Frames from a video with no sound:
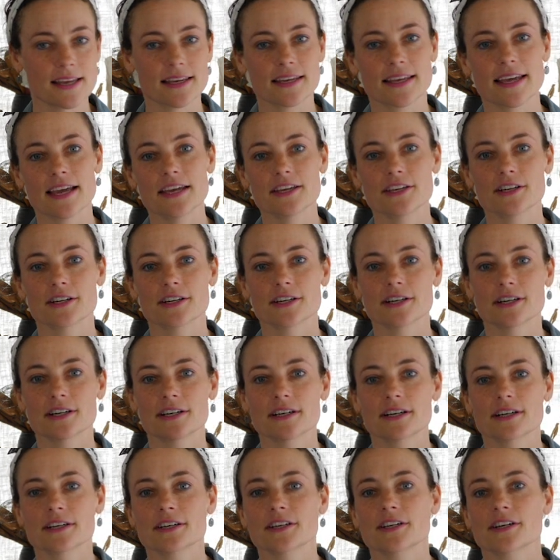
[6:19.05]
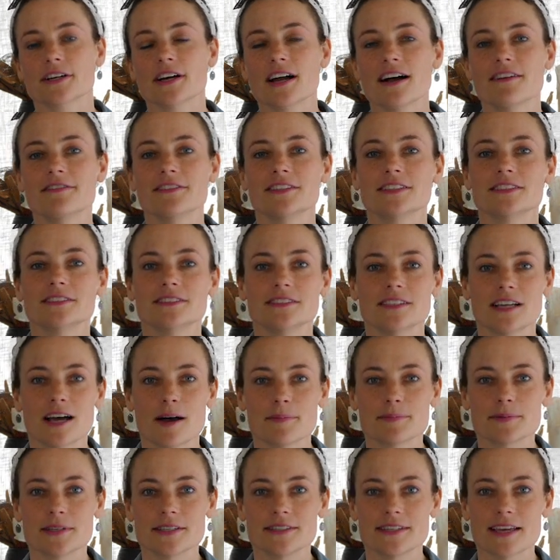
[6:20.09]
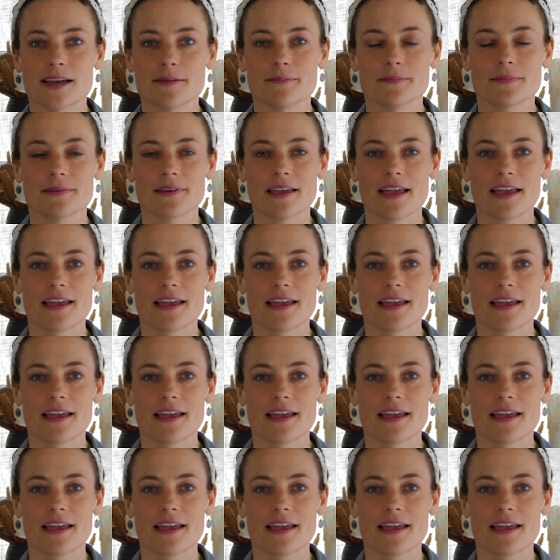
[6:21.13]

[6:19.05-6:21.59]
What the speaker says: and get your oven up to temp,